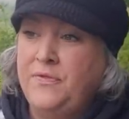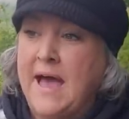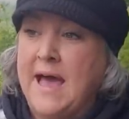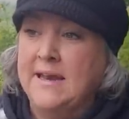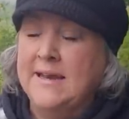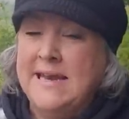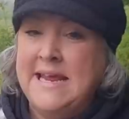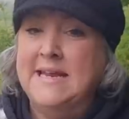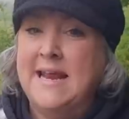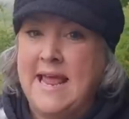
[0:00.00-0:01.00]
that
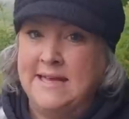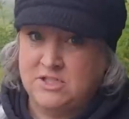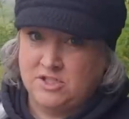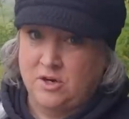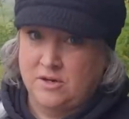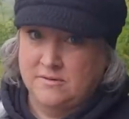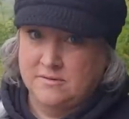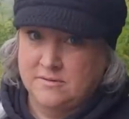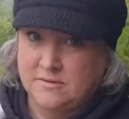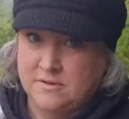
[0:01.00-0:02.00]
need an answer
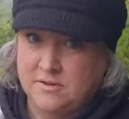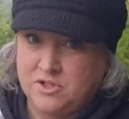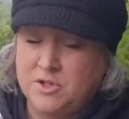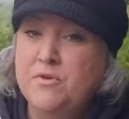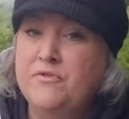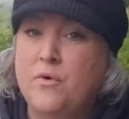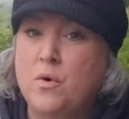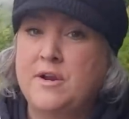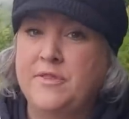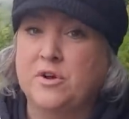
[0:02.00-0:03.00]
to move
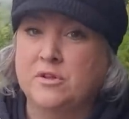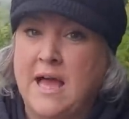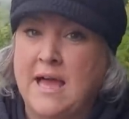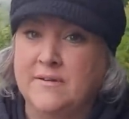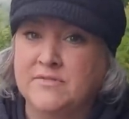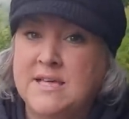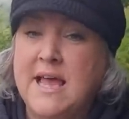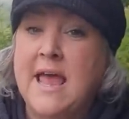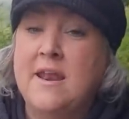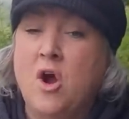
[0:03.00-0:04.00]
forward in their lives.
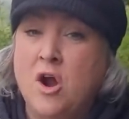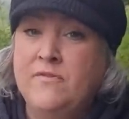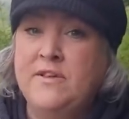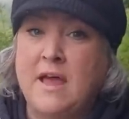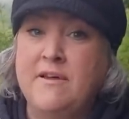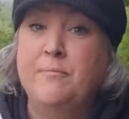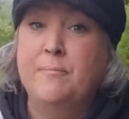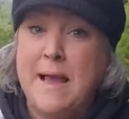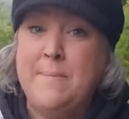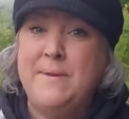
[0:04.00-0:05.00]
And RV life
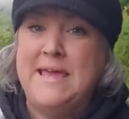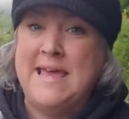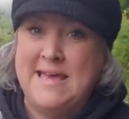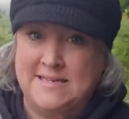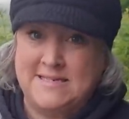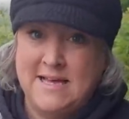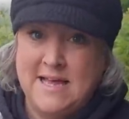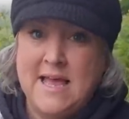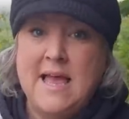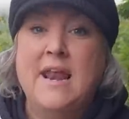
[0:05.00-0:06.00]
might be it.
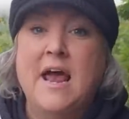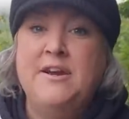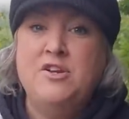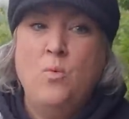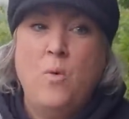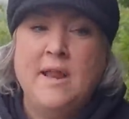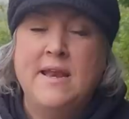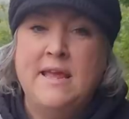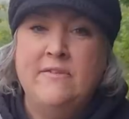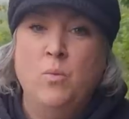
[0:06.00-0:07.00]
And I don't want
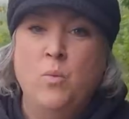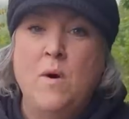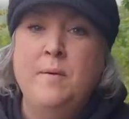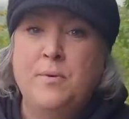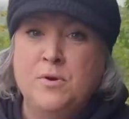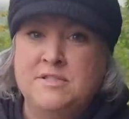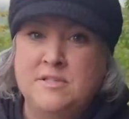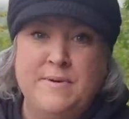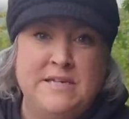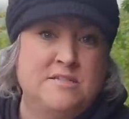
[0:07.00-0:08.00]
even one person
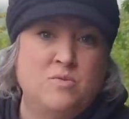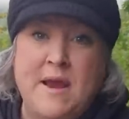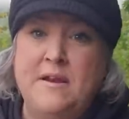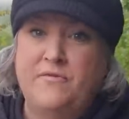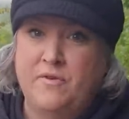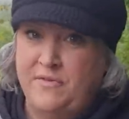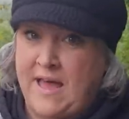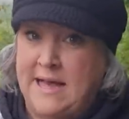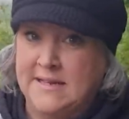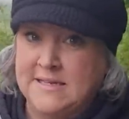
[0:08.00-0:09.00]
to be dissuaded from
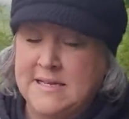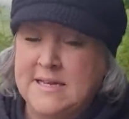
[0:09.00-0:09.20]
that,